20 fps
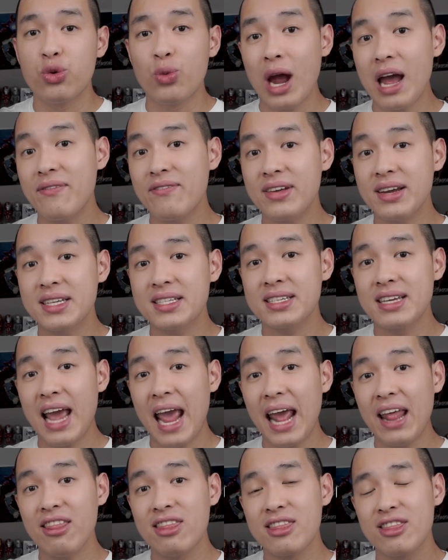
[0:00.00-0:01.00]
graphics
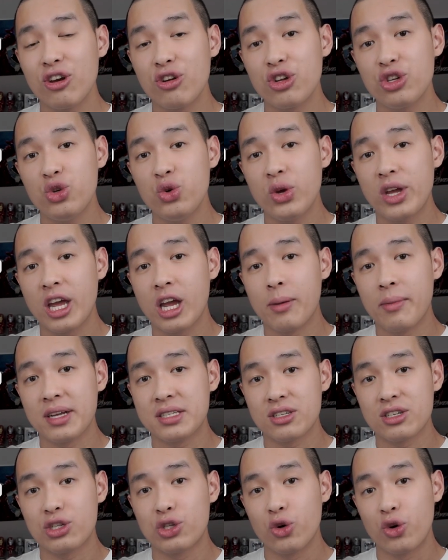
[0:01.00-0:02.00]
and
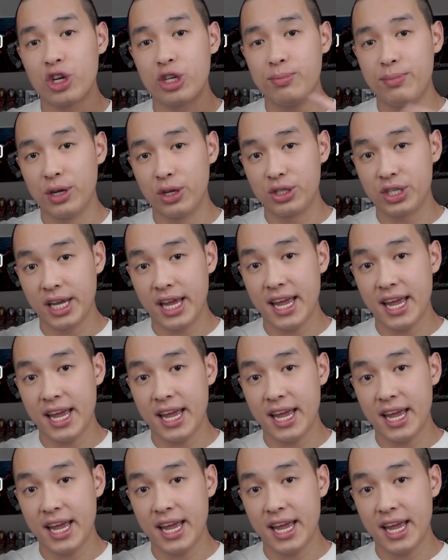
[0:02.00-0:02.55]
32GB of storage built